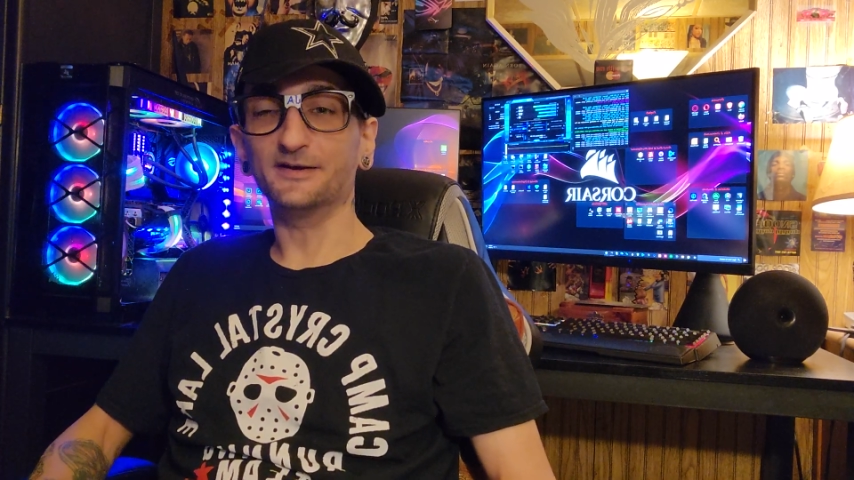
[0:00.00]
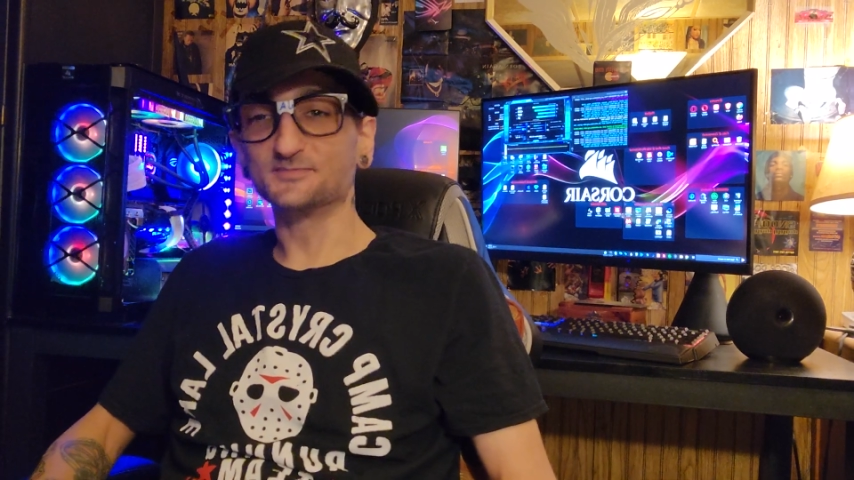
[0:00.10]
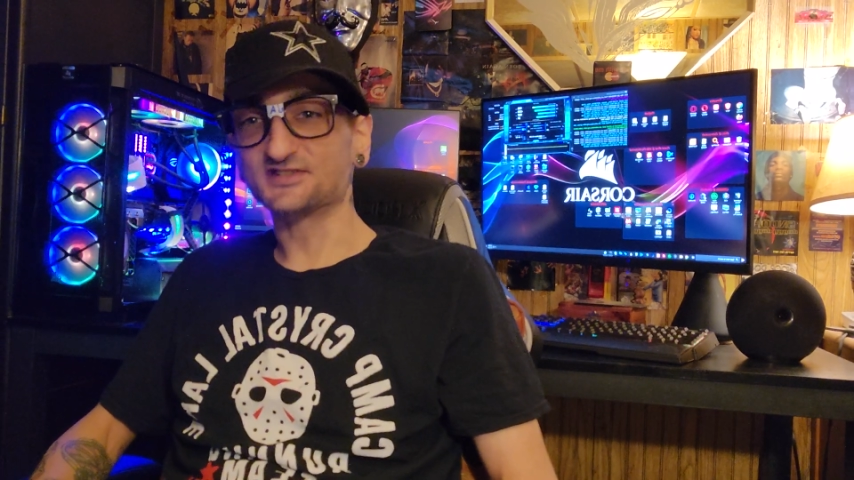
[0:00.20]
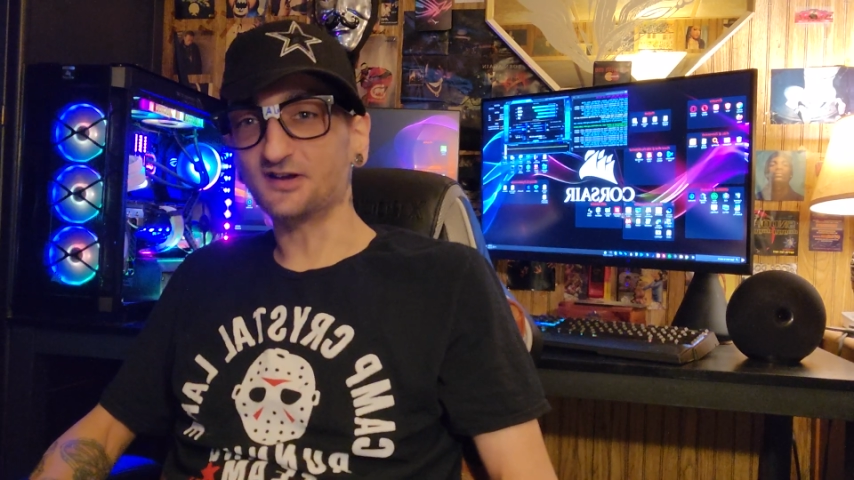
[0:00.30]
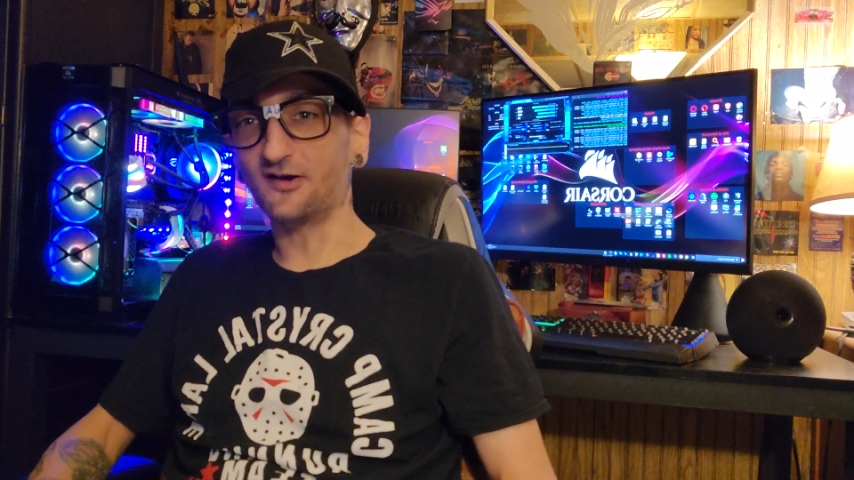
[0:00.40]

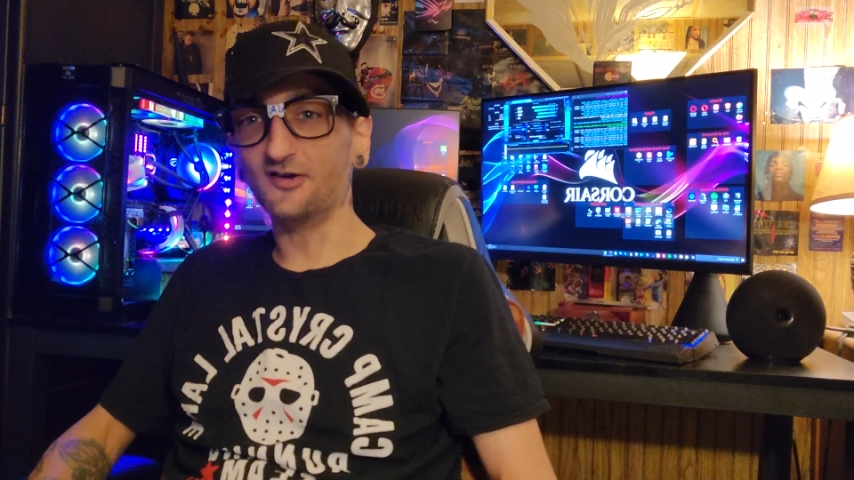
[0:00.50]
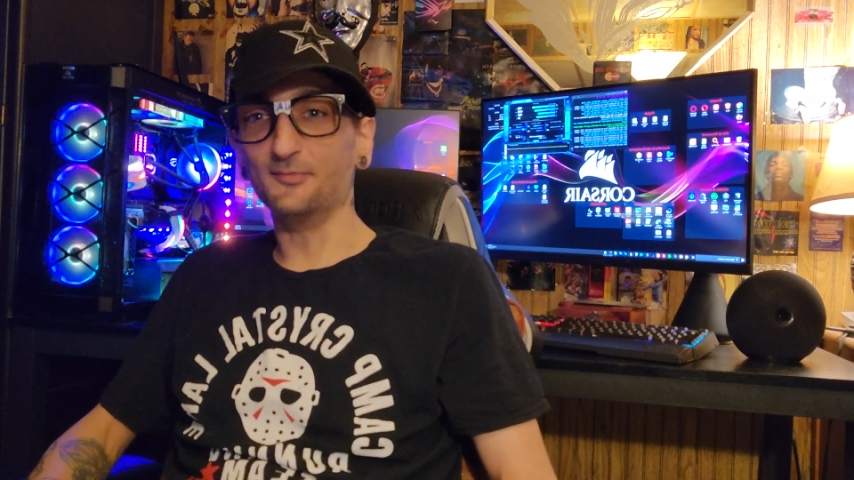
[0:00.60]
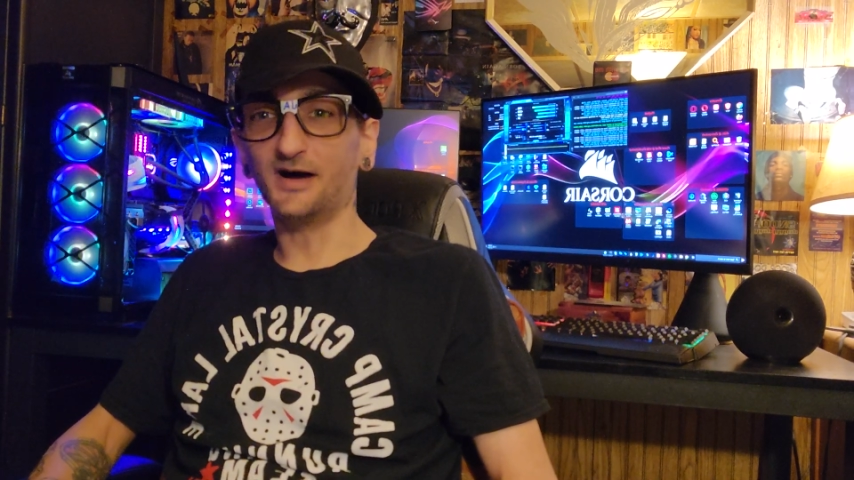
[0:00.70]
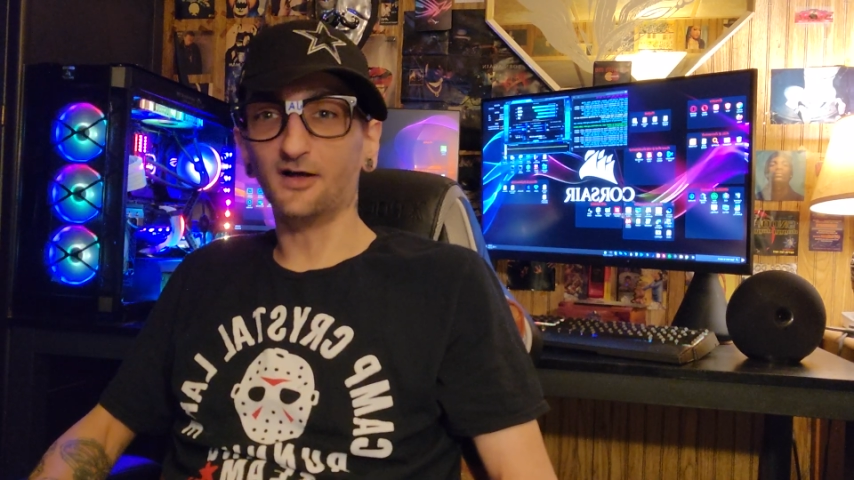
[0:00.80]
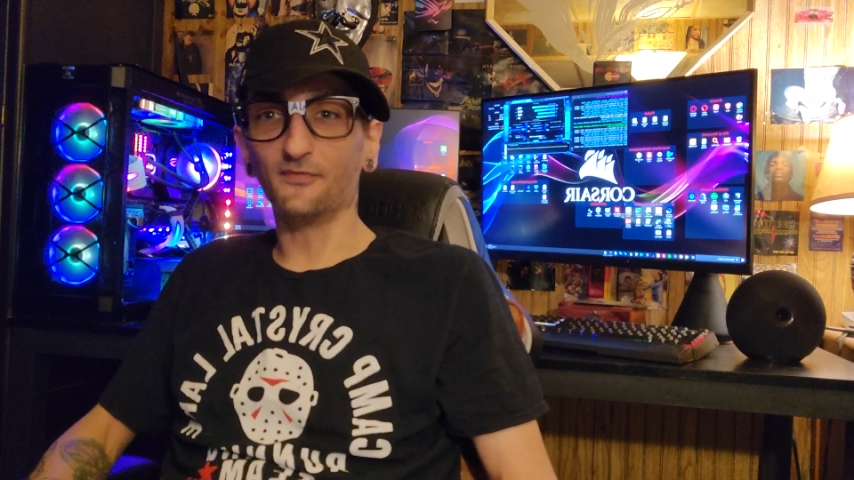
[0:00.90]
I'm sorry
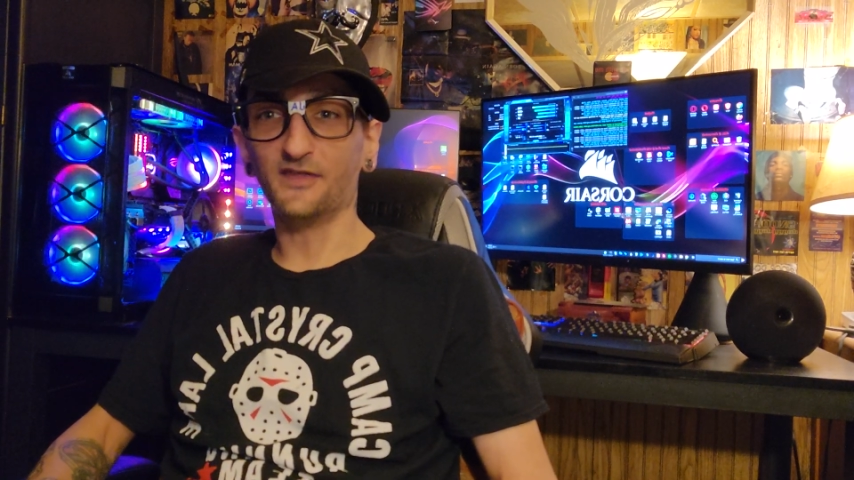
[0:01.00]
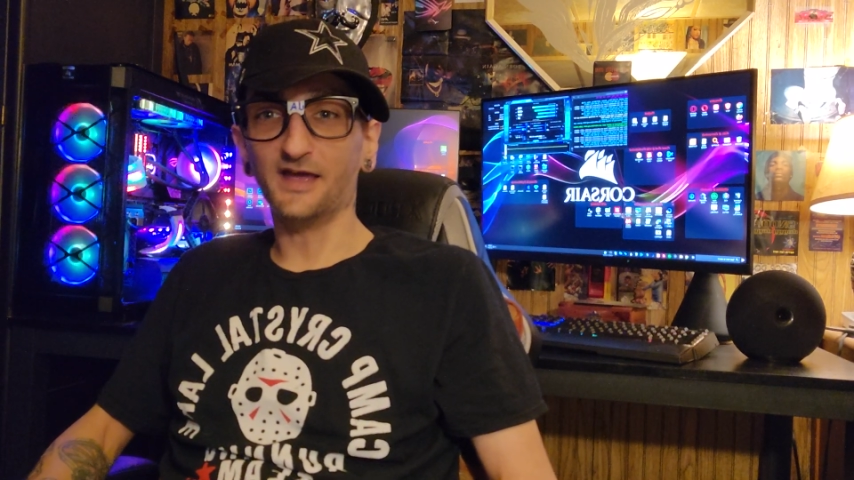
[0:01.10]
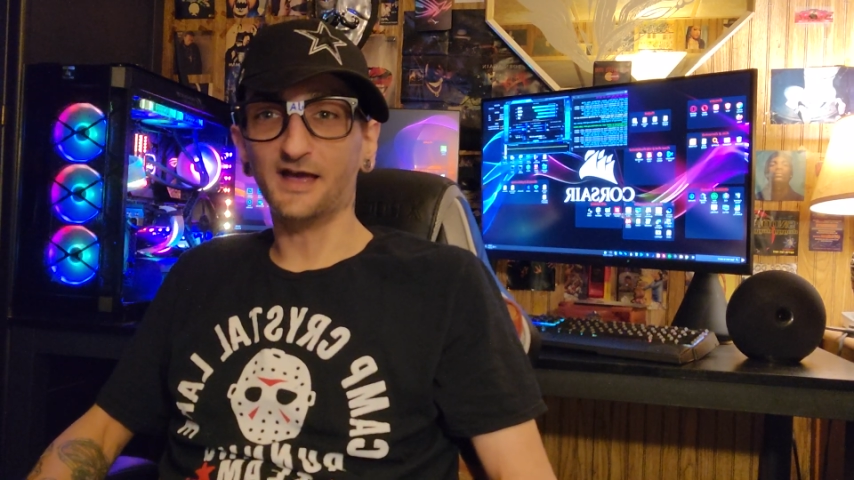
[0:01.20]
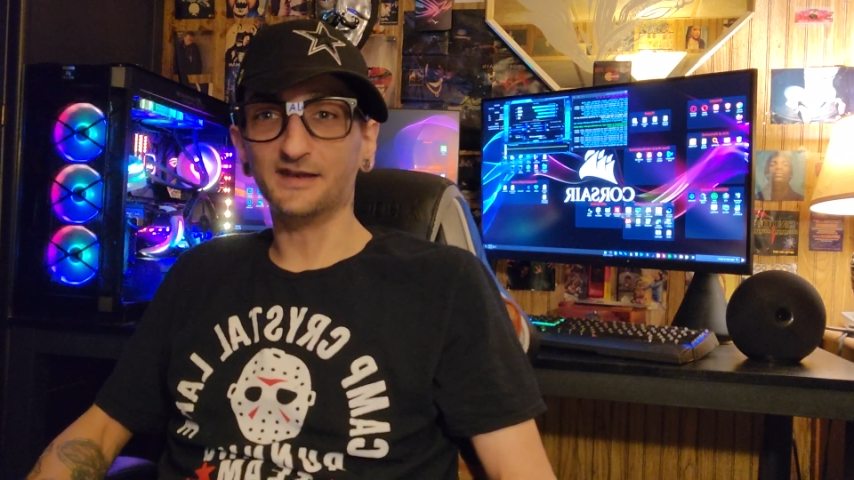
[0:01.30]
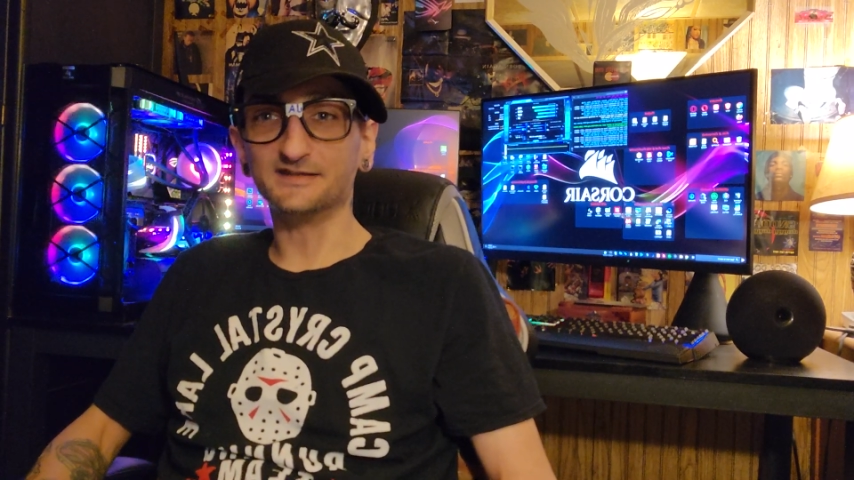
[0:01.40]
about that.